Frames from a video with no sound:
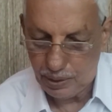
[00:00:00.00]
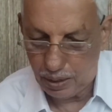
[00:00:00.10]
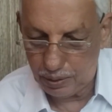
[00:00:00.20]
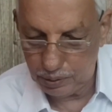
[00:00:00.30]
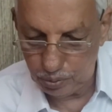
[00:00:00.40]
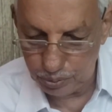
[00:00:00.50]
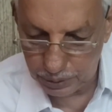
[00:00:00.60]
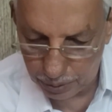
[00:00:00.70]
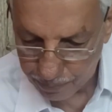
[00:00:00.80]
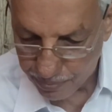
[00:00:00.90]

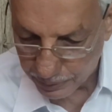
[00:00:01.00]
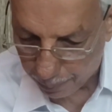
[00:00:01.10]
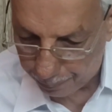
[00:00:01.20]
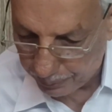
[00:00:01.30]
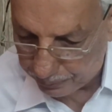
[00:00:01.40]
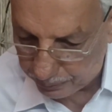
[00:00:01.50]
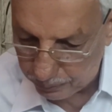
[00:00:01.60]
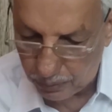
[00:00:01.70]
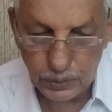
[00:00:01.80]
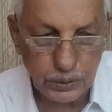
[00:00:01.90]
Hallelujah.
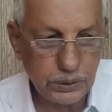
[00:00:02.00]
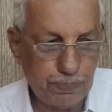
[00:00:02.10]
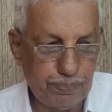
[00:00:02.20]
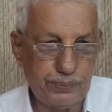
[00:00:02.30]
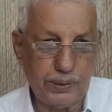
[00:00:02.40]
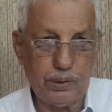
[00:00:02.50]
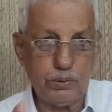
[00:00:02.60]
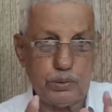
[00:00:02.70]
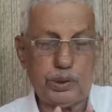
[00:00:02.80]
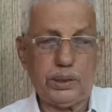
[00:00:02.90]
Princes also sit
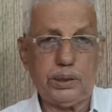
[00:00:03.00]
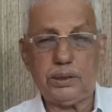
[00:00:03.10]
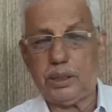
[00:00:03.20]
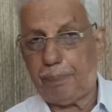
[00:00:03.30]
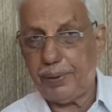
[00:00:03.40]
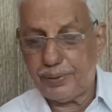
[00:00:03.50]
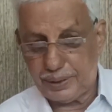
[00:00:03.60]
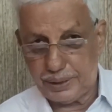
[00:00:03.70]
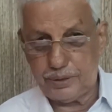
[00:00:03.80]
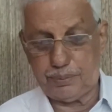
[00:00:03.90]
down together and they speak
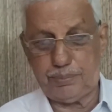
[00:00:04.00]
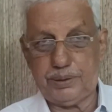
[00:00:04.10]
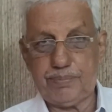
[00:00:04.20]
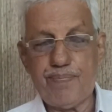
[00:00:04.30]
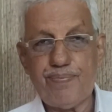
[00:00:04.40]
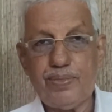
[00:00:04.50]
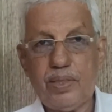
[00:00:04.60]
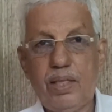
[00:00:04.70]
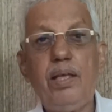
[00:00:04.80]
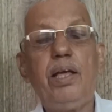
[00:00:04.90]
against me.
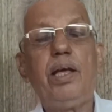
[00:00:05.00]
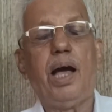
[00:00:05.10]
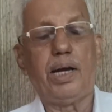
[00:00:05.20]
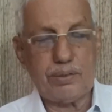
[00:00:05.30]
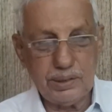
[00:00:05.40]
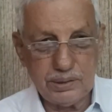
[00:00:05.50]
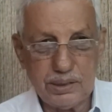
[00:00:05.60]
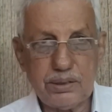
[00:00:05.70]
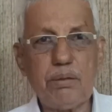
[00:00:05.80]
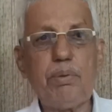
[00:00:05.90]
Actually, it
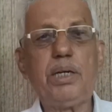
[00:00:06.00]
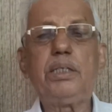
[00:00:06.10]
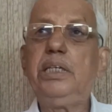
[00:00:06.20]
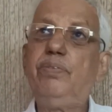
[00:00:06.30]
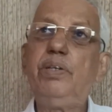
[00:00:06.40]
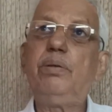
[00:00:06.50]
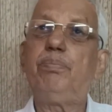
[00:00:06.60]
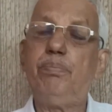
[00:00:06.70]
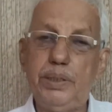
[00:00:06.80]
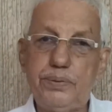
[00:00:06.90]
doesn't matter, even
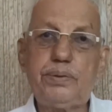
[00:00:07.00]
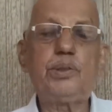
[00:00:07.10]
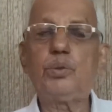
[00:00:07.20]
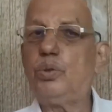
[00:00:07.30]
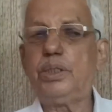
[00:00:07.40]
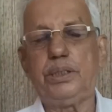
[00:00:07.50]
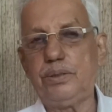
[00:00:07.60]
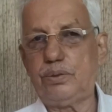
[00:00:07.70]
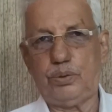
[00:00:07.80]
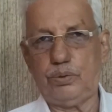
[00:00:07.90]
ministers go
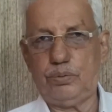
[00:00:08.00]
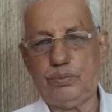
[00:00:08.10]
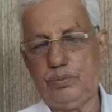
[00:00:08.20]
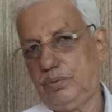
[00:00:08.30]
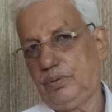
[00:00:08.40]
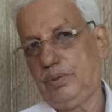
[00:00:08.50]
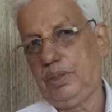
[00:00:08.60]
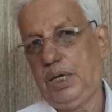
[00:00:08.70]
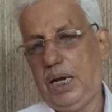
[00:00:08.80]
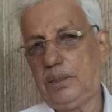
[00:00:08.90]
against you.
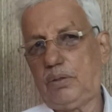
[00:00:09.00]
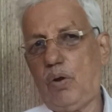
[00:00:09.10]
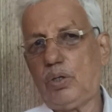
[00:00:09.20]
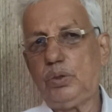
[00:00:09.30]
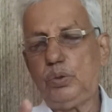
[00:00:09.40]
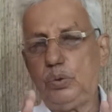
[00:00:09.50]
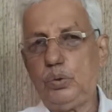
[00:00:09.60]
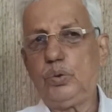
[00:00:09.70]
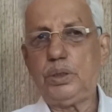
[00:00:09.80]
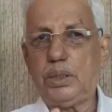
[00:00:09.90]
As long as you
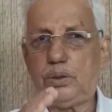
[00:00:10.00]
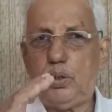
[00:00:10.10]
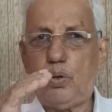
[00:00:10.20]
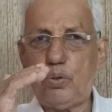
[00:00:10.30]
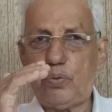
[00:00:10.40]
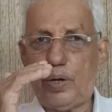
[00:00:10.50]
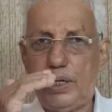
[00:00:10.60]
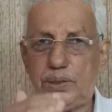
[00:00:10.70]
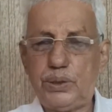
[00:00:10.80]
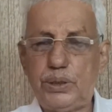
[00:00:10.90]
know that your
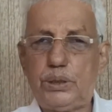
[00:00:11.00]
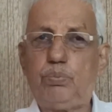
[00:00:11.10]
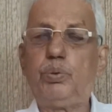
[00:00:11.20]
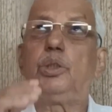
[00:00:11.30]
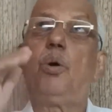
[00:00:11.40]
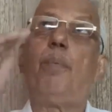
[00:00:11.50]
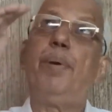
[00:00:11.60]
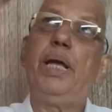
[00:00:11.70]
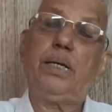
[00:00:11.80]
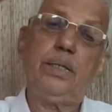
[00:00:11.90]
relationship with your
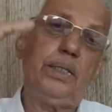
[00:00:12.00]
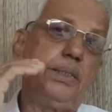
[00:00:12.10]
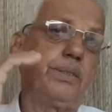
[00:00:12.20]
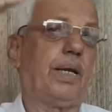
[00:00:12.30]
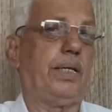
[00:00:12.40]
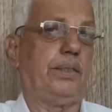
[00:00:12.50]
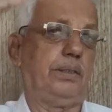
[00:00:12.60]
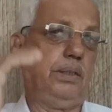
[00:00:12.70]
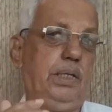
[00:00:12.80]
Maker is right.